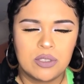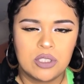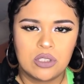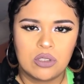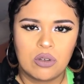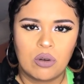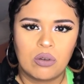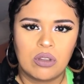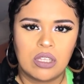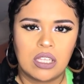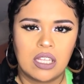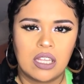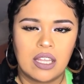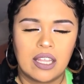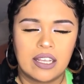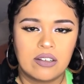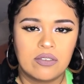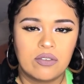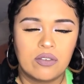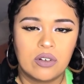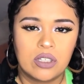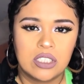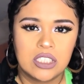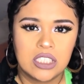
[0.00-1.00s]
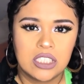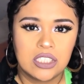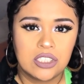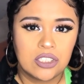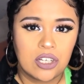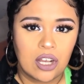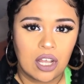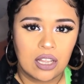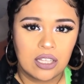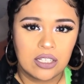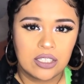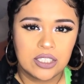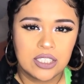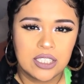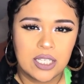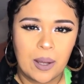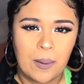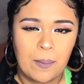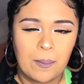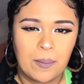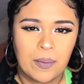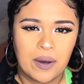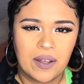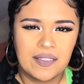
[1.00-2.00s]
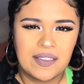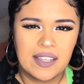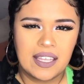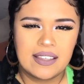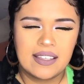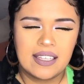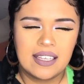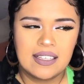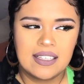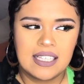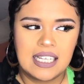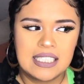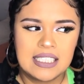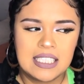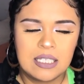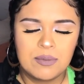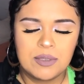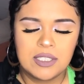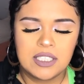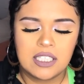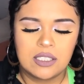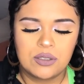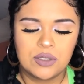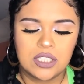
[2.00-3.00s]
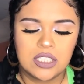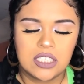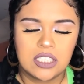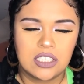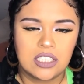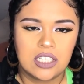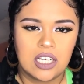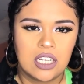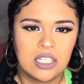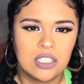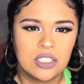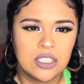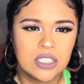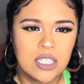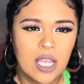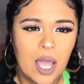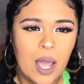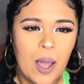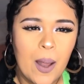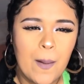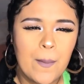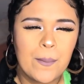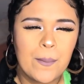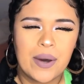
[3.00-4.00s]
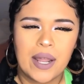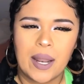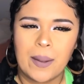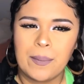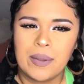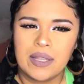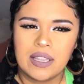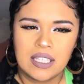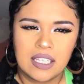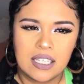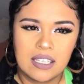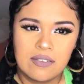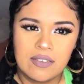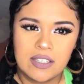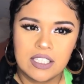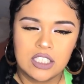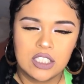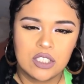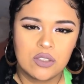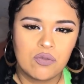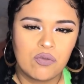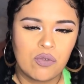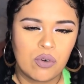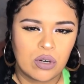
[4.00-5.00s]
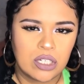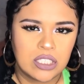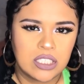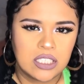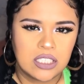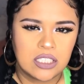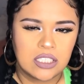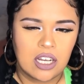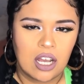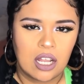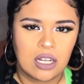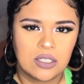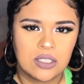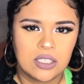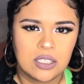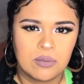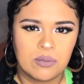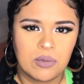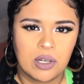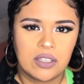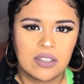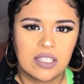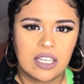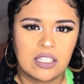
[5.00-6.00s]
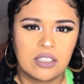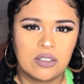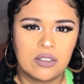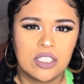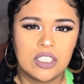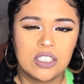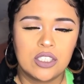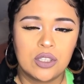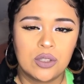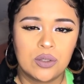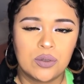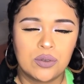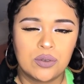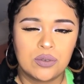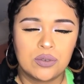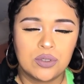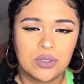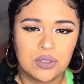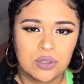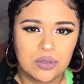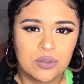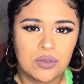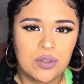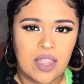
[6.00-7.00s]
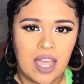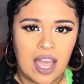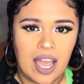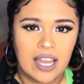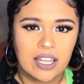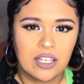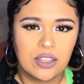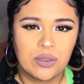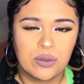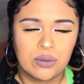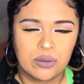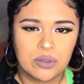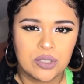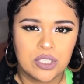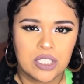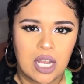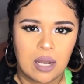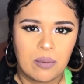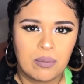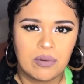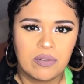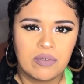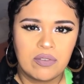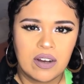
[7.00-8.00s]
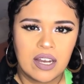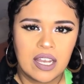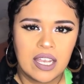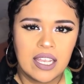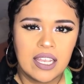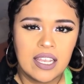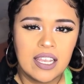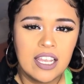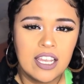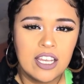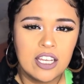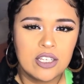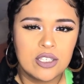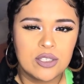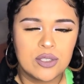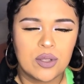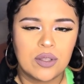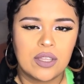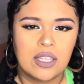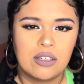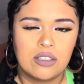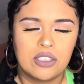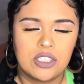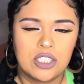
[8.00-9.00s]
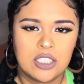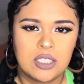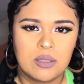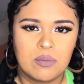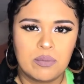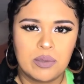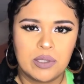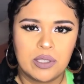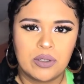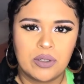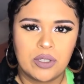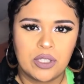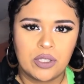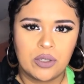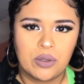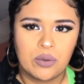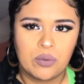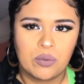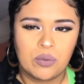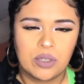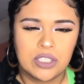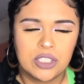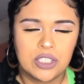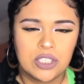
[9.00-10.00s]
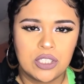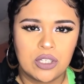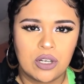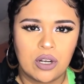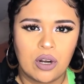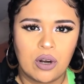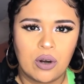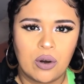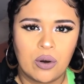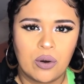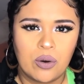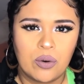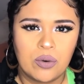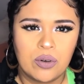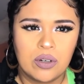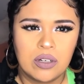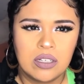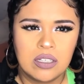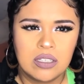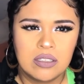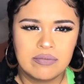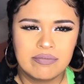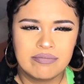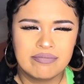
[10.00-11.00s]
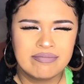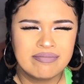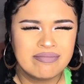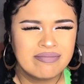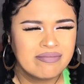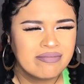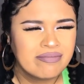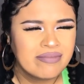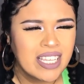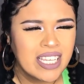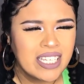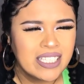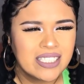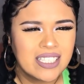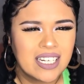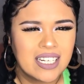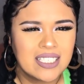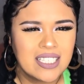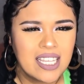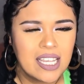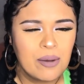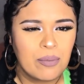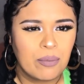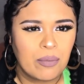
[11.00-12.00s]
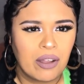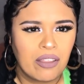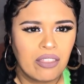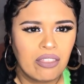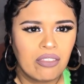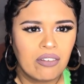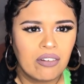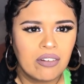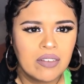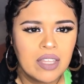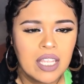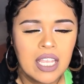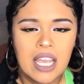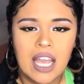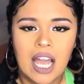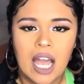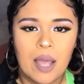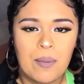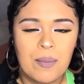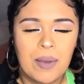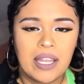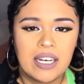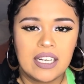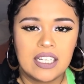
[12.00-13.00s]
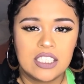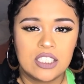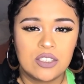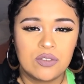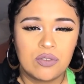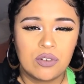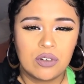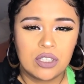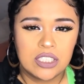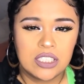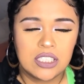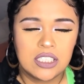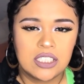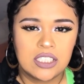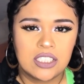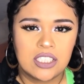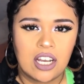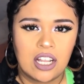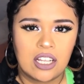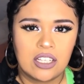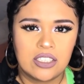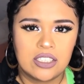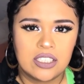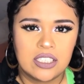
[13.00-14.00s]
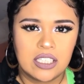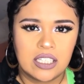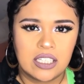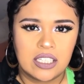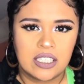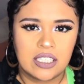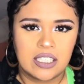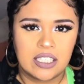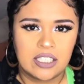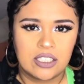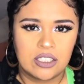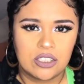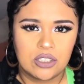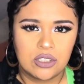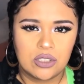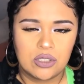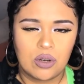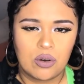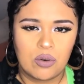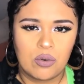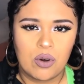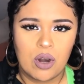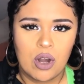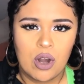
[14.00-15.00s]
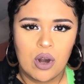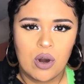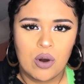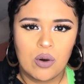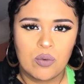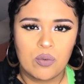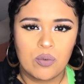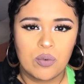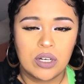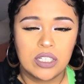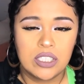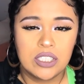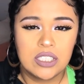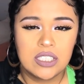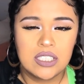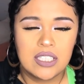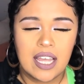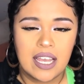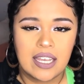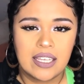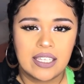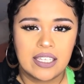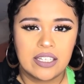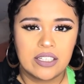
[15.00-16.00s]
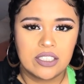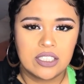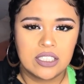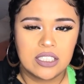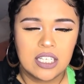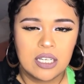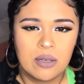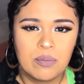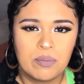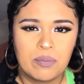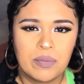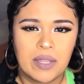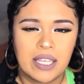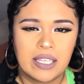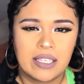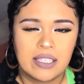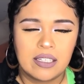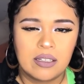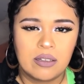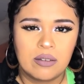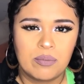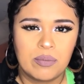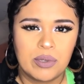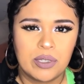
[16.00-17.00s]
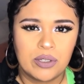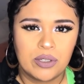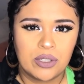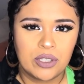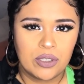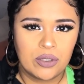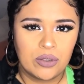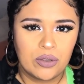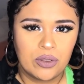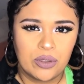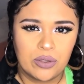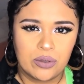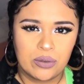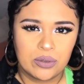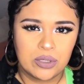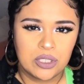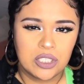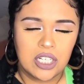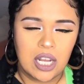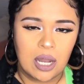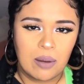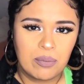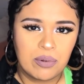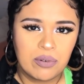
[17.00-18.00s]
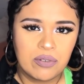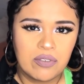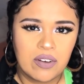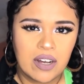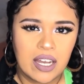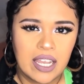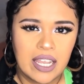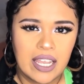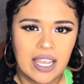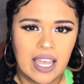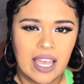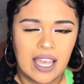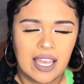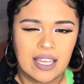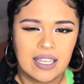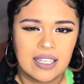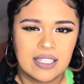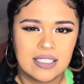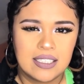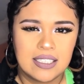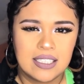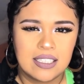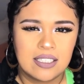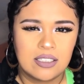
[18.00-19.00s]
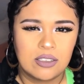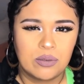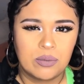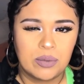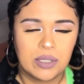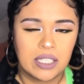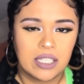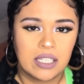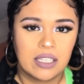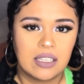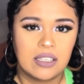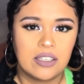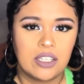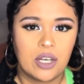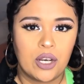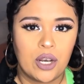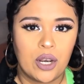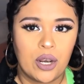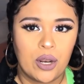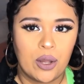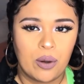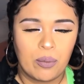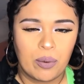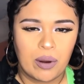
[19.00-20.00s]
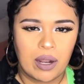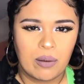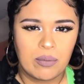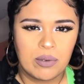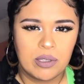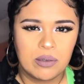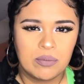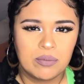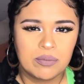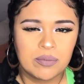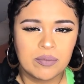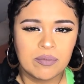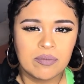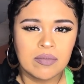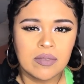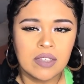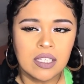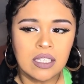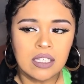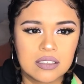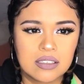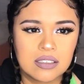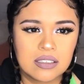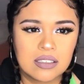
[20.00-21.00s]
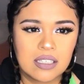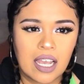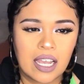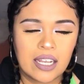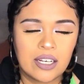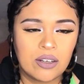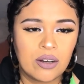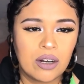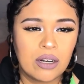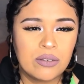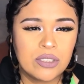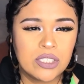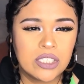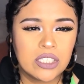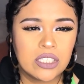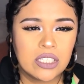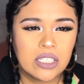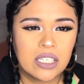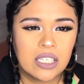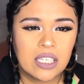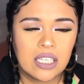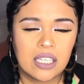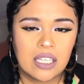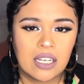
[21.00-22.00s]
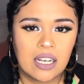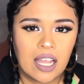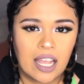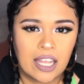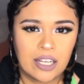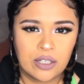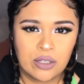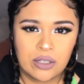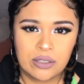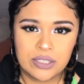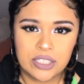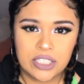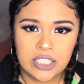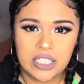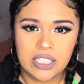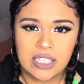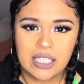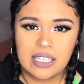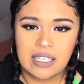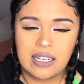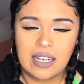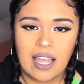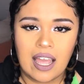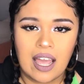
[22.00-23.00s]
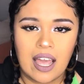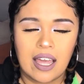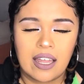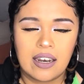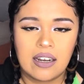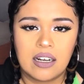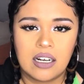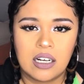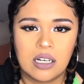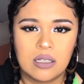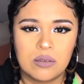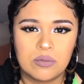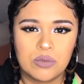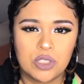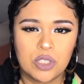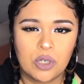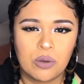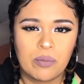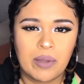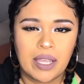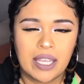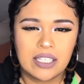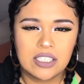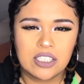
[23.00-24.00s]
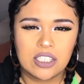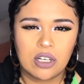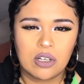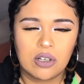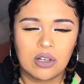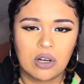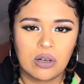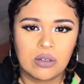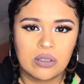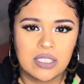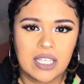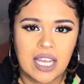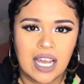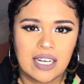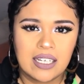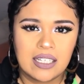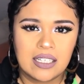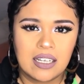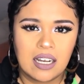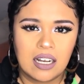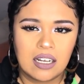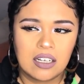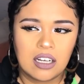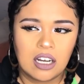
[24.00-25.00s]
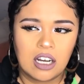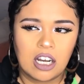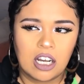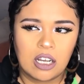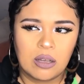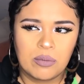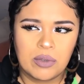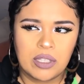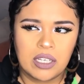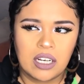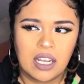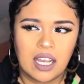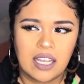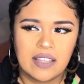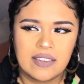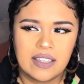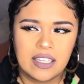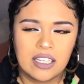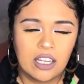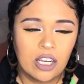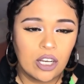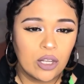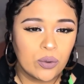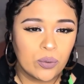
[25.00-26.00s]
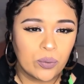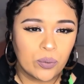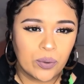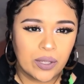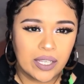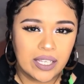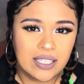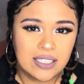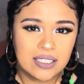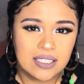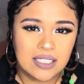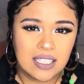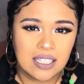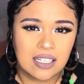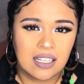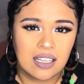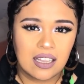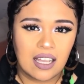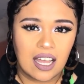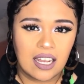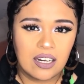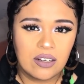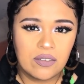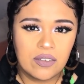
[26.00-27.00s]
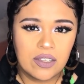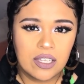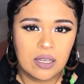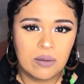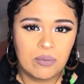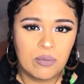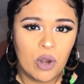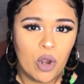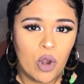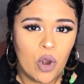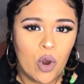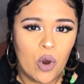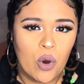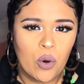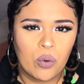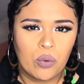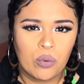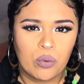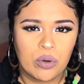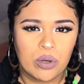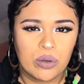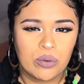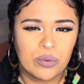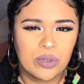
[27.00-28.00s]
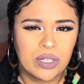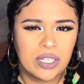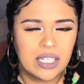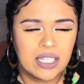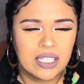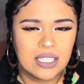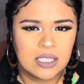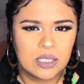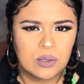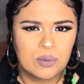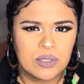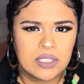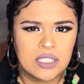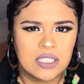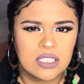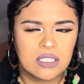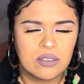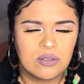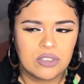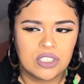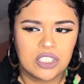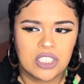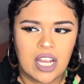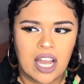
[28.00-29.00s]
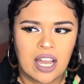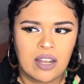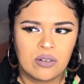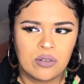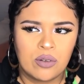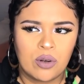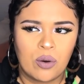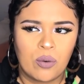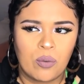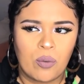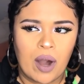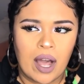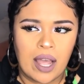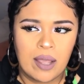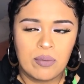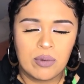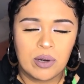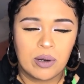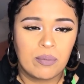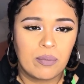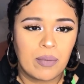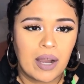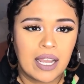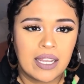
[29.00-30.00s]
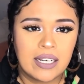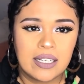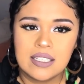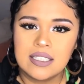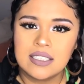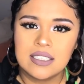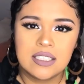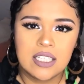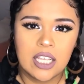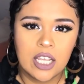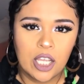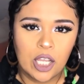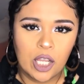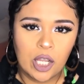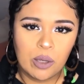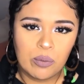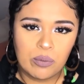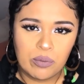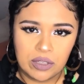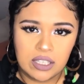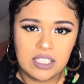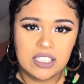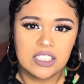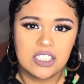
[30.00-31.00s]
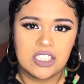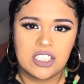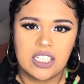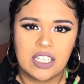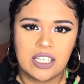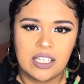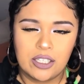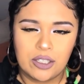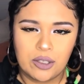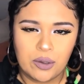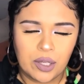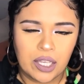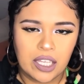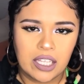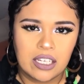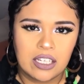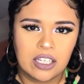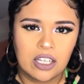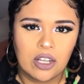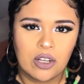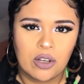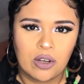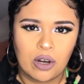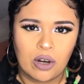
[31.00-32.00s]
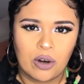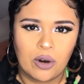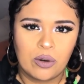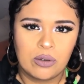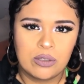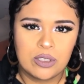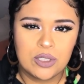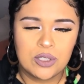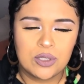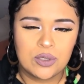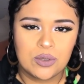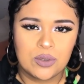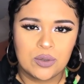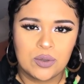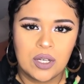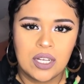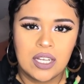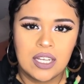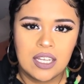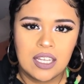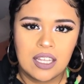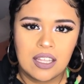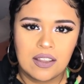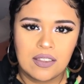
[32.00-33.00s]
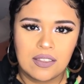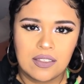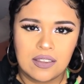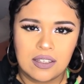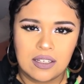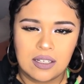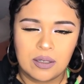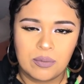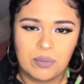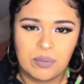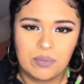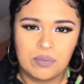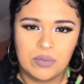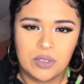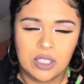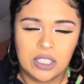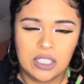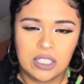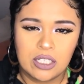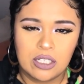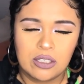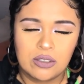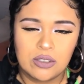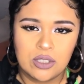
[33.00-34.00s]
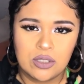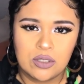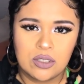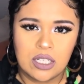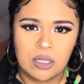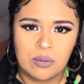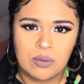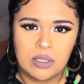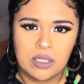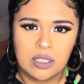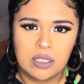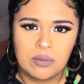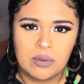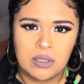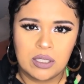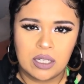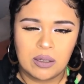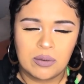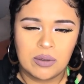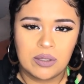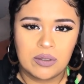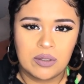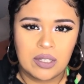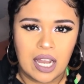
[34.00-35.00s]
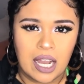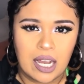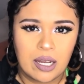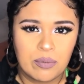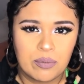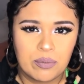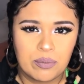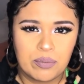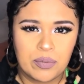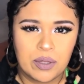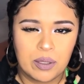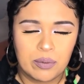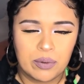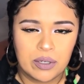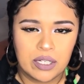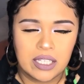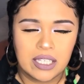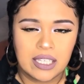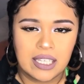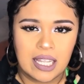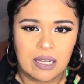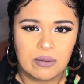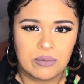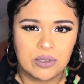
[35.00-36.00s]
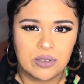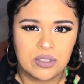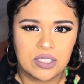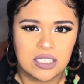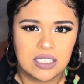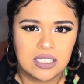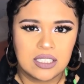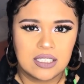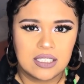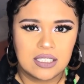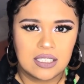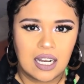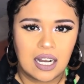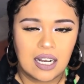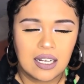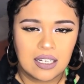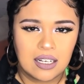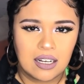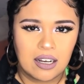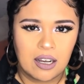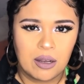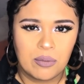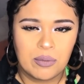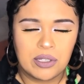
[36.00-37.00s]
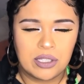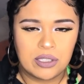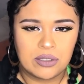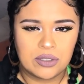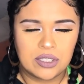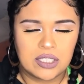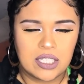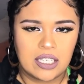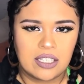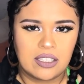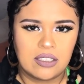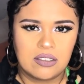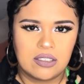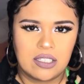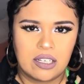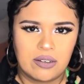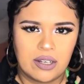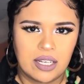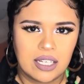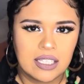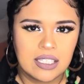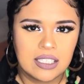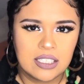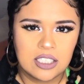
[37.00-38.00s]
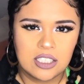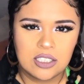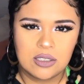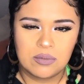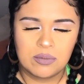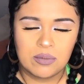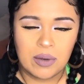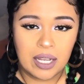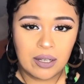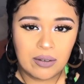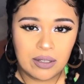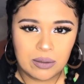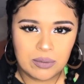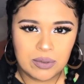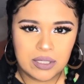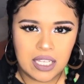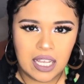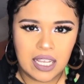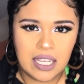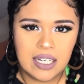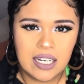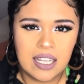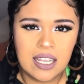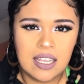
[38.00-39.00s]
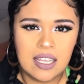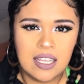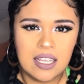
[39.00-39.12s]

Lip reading: It's only like $14 a month. I think last time I said it was $10, but I believe it's $14 a month, and you can do that through Shopify. So they'll just bill you once your whole, did I say a month? I meant it's $14 a year. So once that year is up, they can bill you through Shopify and it'll be no problem. I know I was looking at domains on GoDaddy.com and I think on Wix, and a lot of them were really expensive, which I don't know why, but mine is legit. You can go to www.theprettyglamBoutique.com and it'll take you directly to my website.